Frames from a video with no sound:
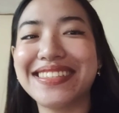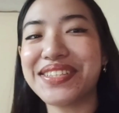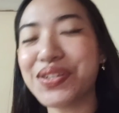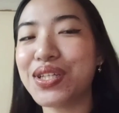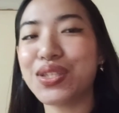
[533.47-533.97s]

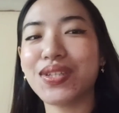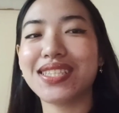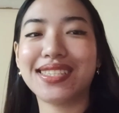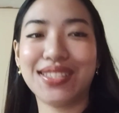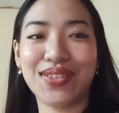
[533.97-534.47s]
So that was
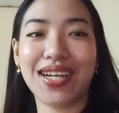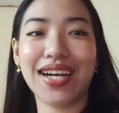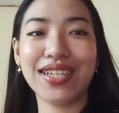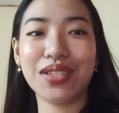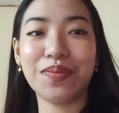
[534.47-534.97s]
it, you
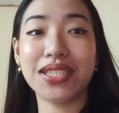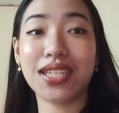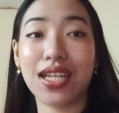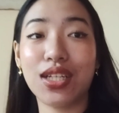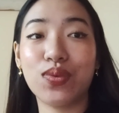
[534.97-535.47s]
guys.
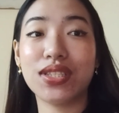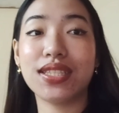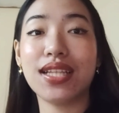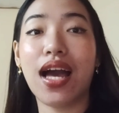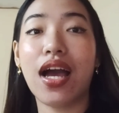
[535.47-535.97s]
Basically, we
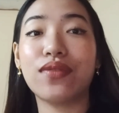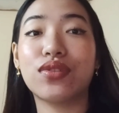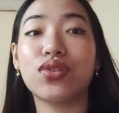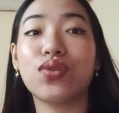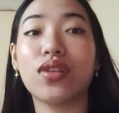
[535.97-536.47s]
still have
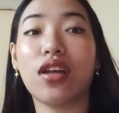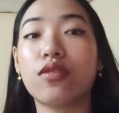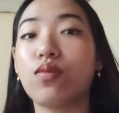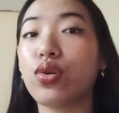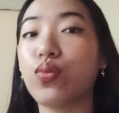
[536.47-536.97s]
to do a
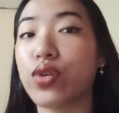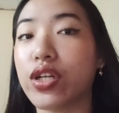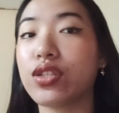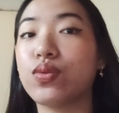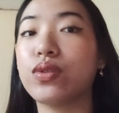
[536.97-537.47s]
lot more
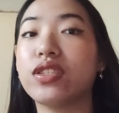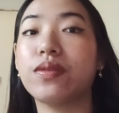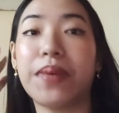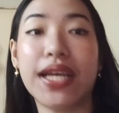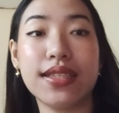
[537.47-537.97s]
work with
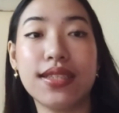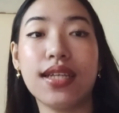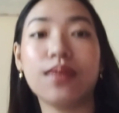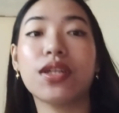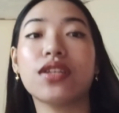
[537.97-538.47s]
the
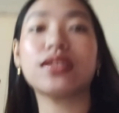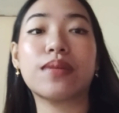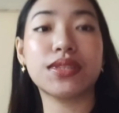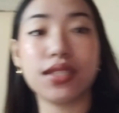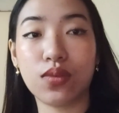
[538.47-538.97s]
painting because
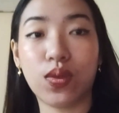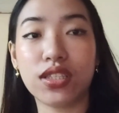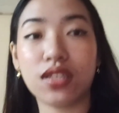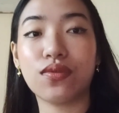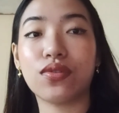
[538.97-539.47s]
I'm still
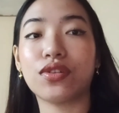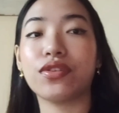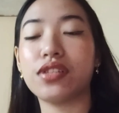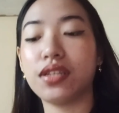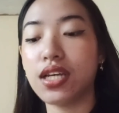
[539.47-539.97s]
waiting for
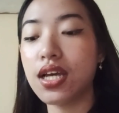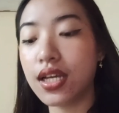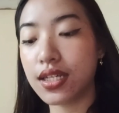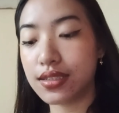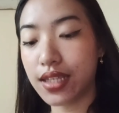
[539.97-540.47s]
the
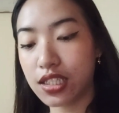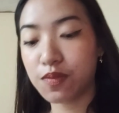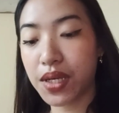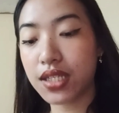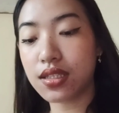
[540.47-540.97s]
next
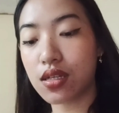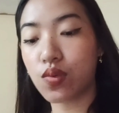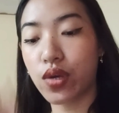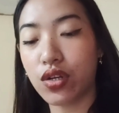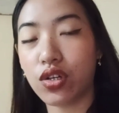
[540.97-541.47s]
paint that
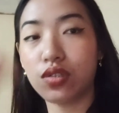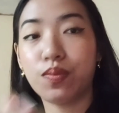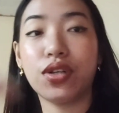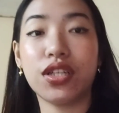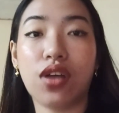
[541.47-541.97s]
we're going to
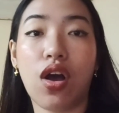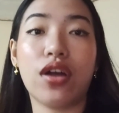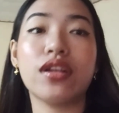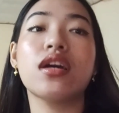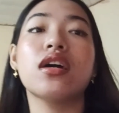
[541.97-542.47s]
put it
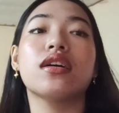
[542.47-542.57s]
on.